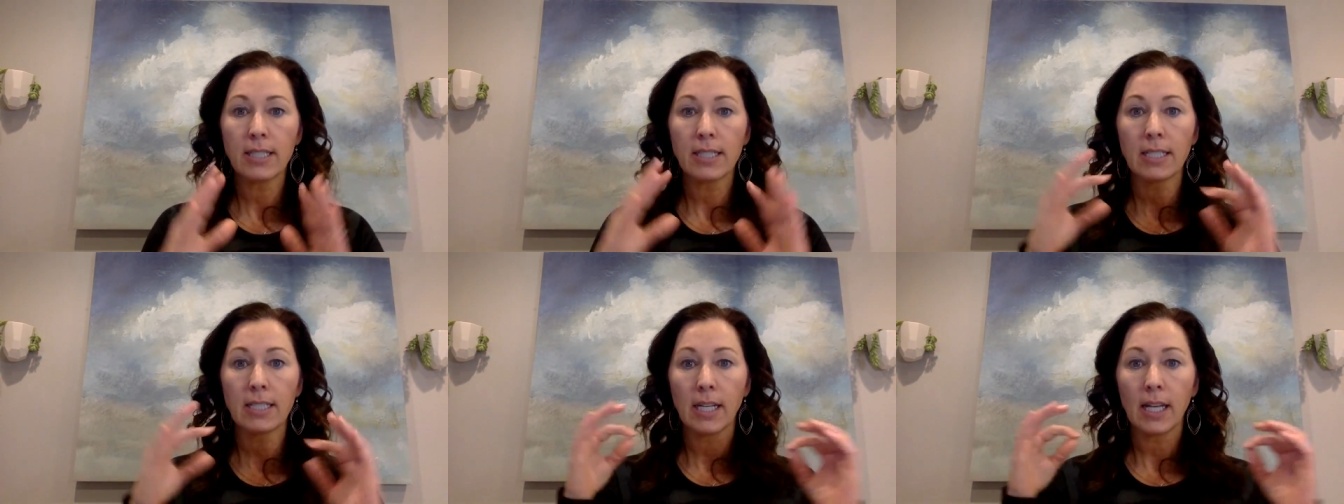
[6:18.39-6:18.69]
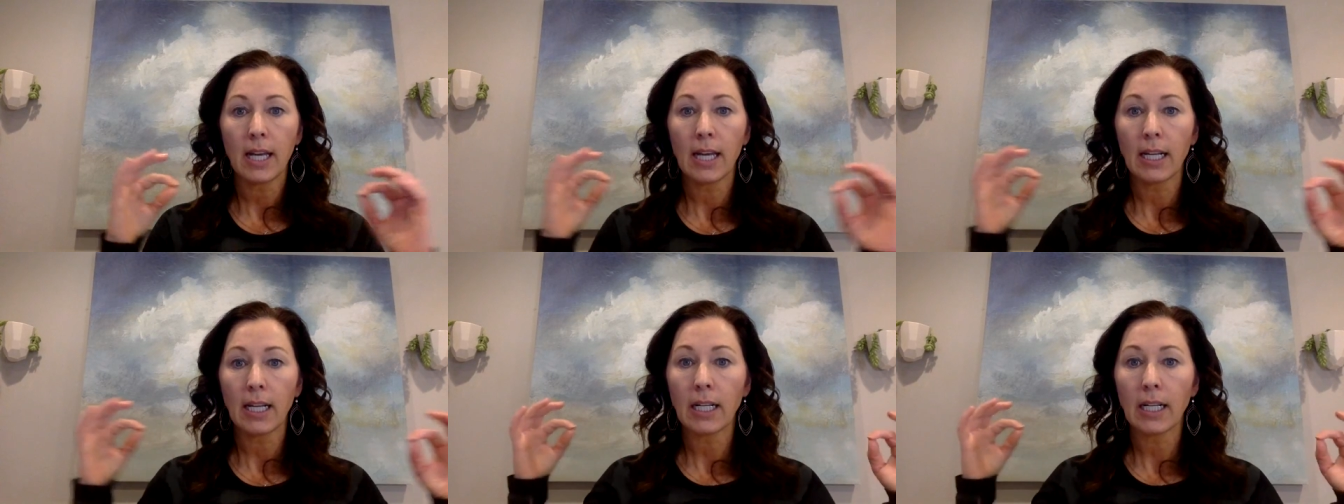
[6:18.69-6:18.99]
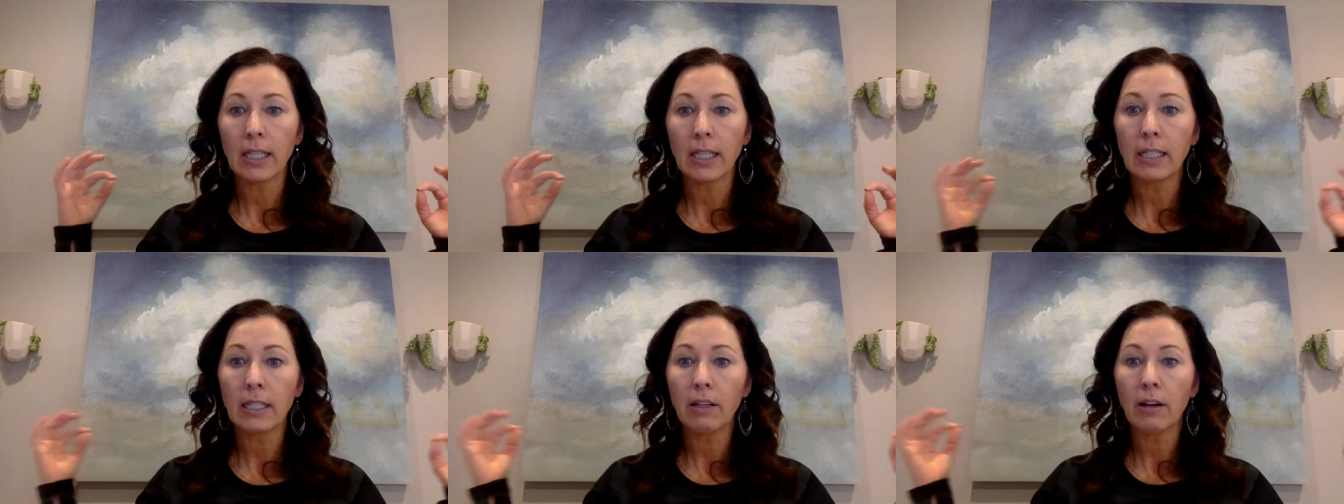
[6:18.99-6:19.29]
and to kind of
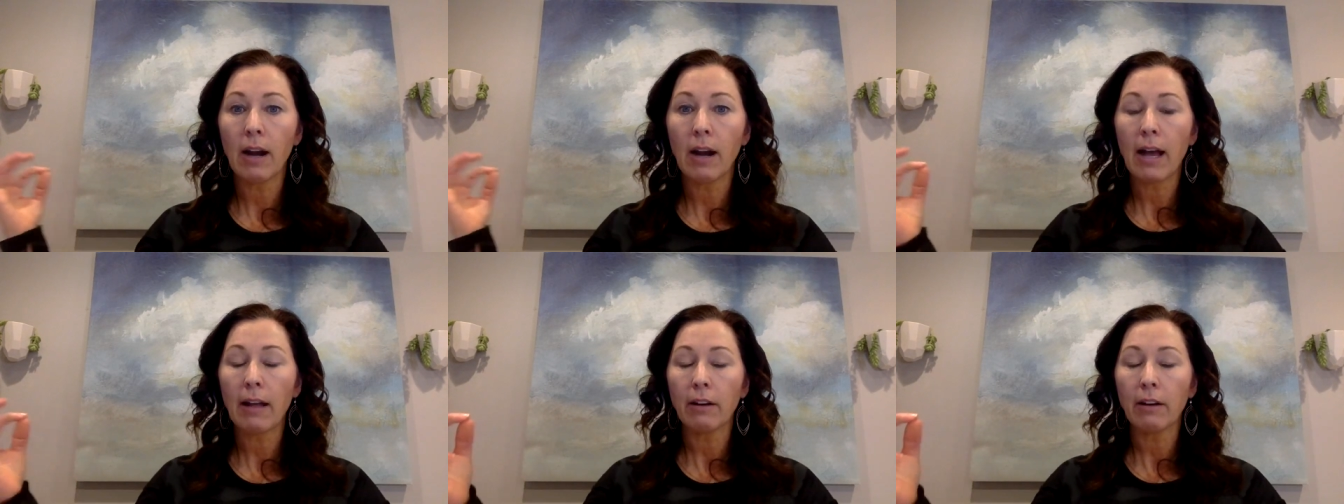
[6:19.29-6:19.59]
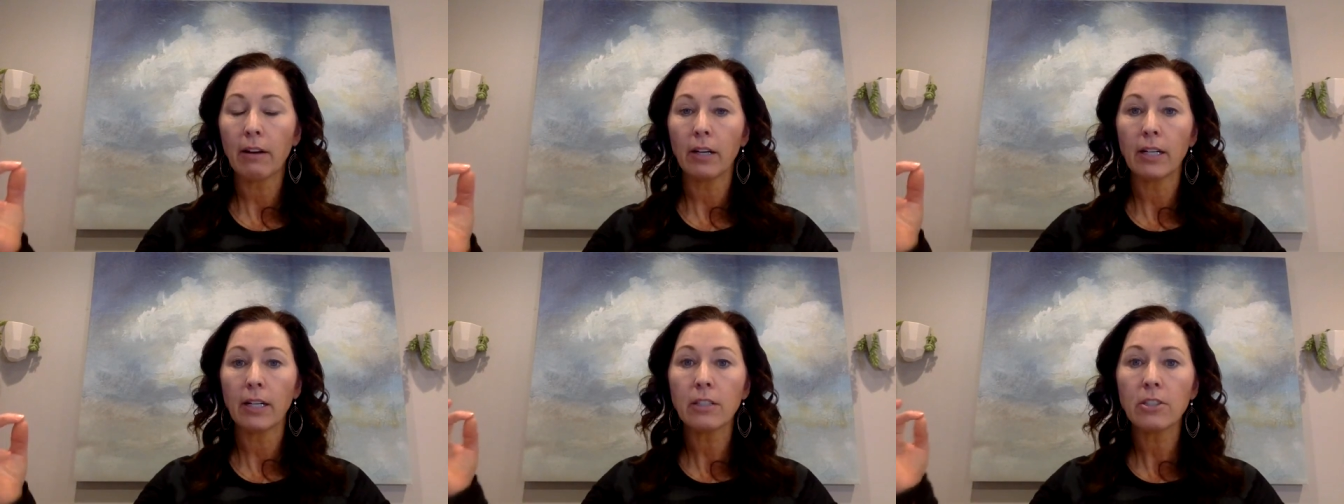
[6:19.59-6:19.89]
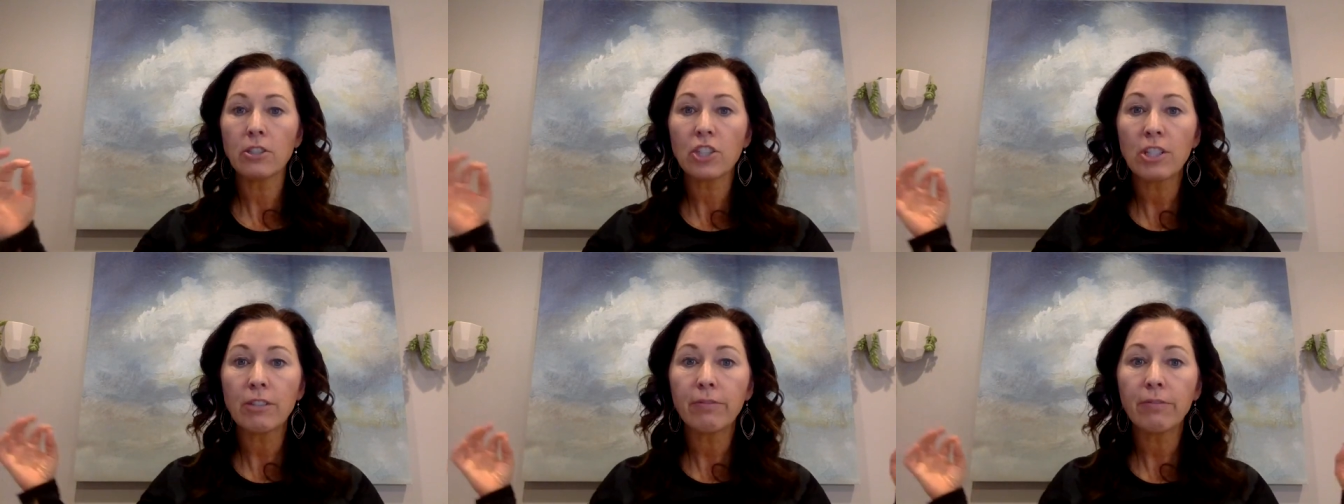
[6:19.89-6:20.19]
clear out our
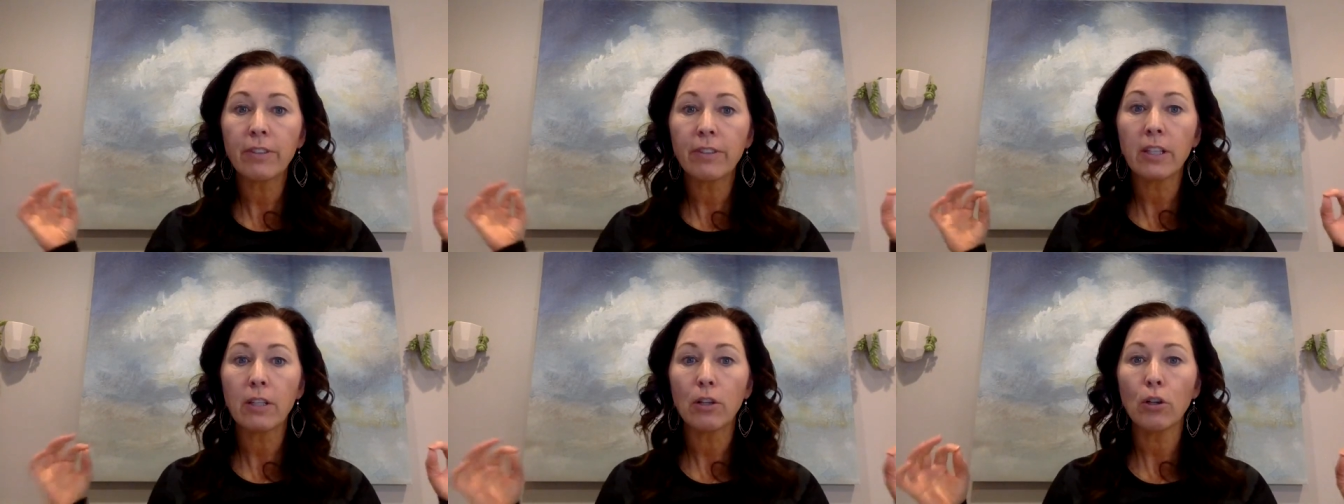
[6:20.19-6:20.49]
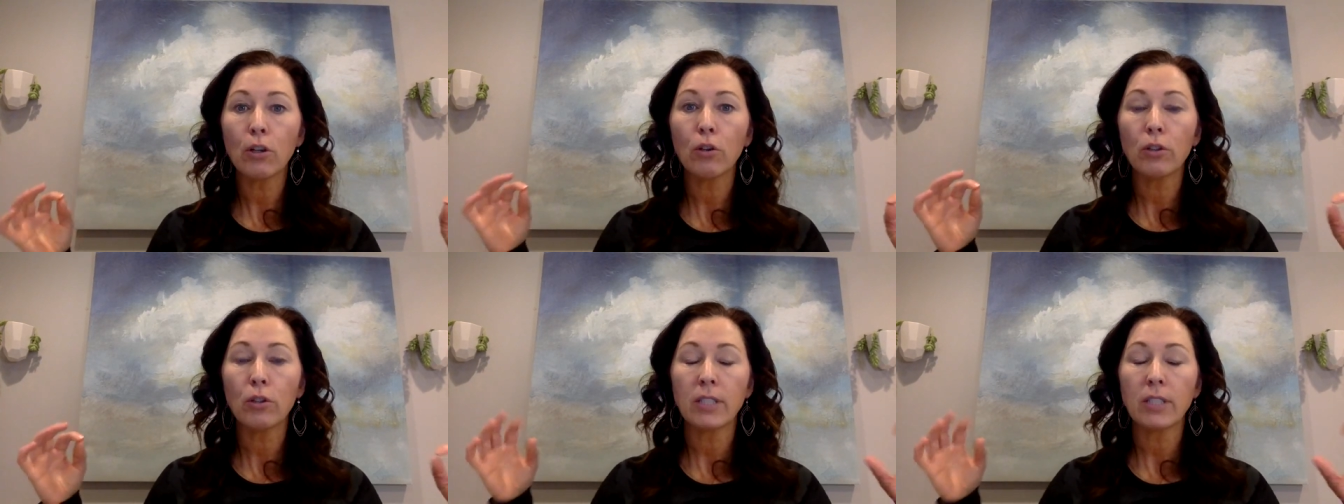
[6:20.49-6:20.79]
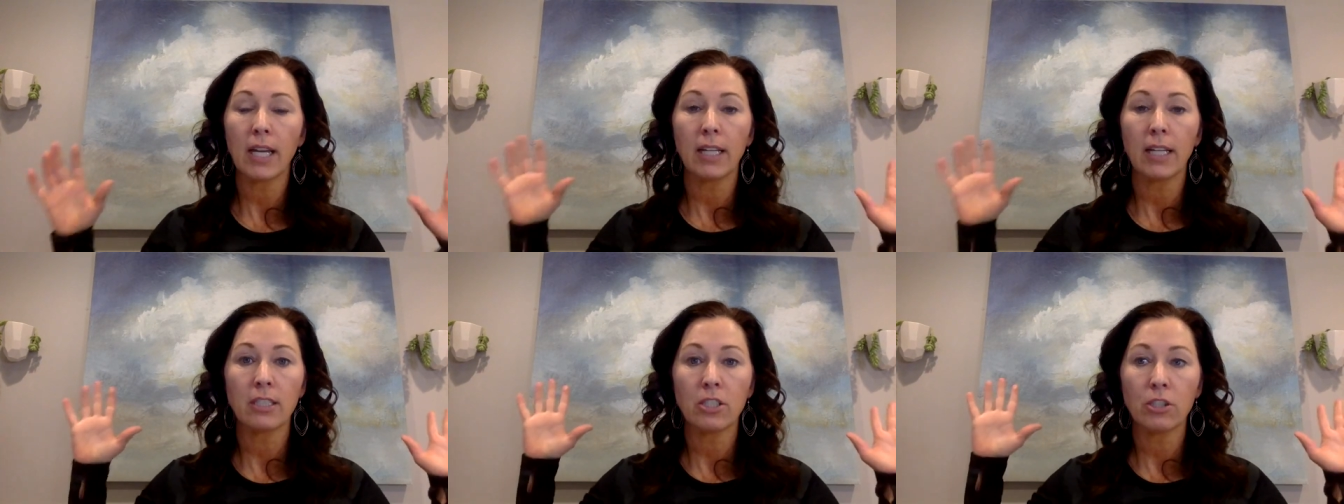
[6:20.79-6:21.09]
energy field
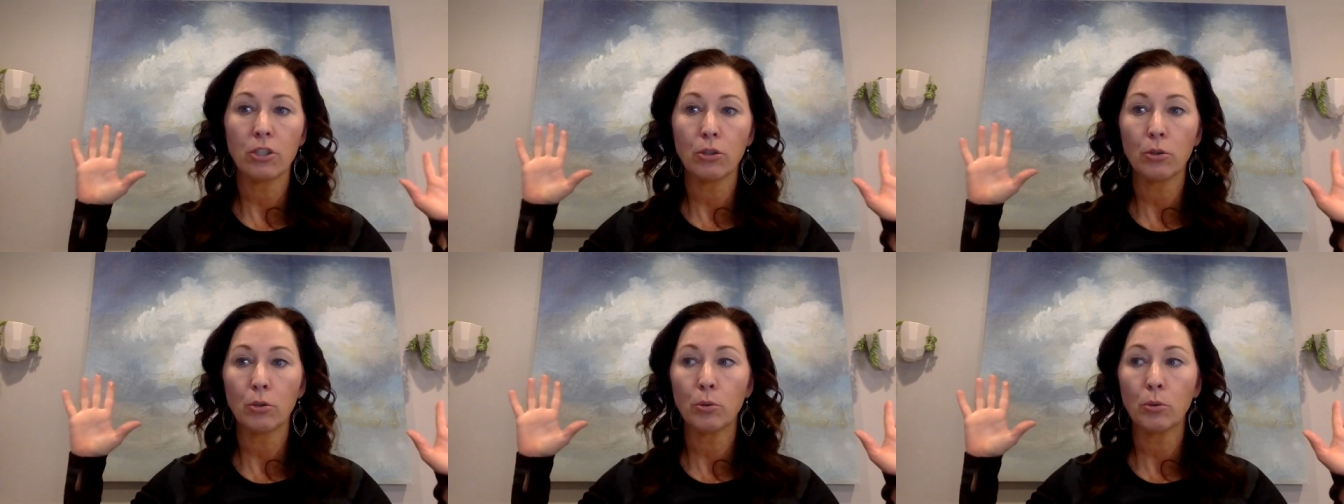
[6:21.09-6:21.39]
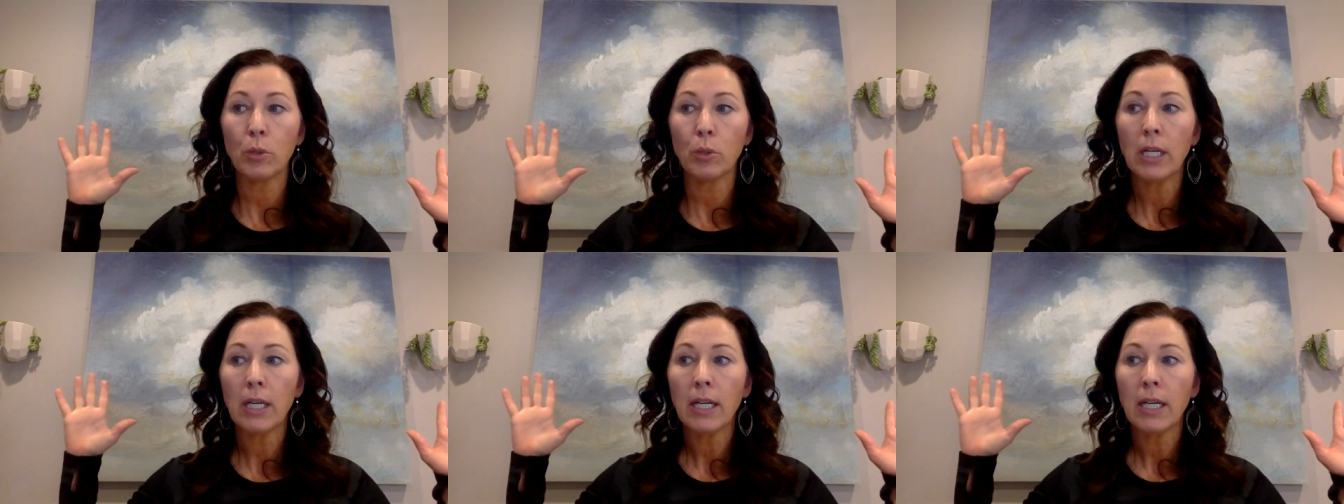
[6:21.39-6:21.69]
and to